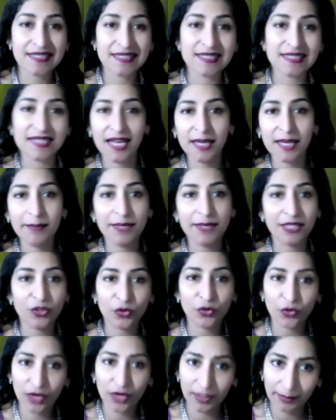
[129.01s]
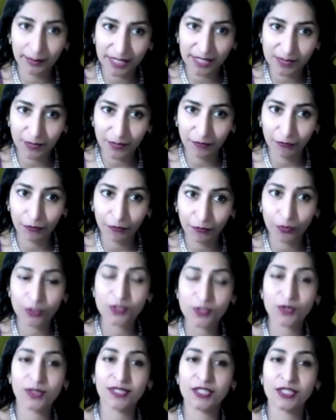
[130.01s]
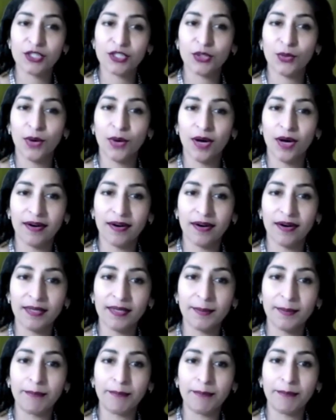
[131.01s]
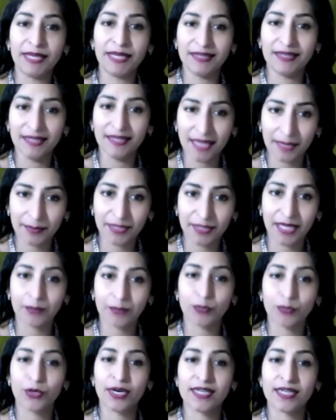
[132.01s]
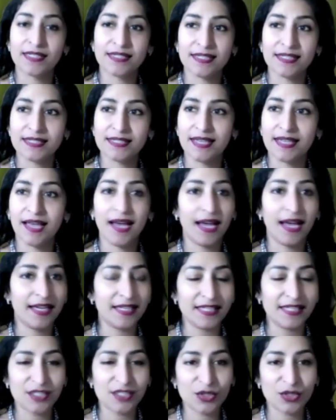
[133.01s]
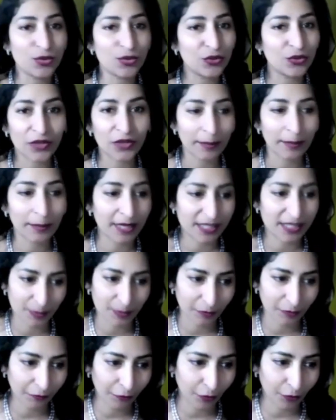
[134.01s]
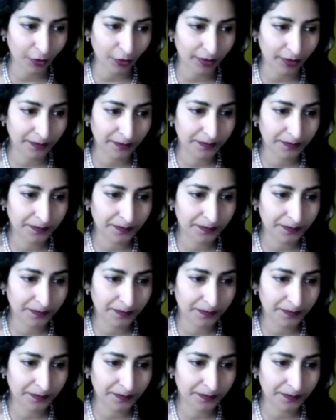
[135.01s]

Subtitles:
Time it 3 months before so that you are building up that presence at least 2 to 3 months before.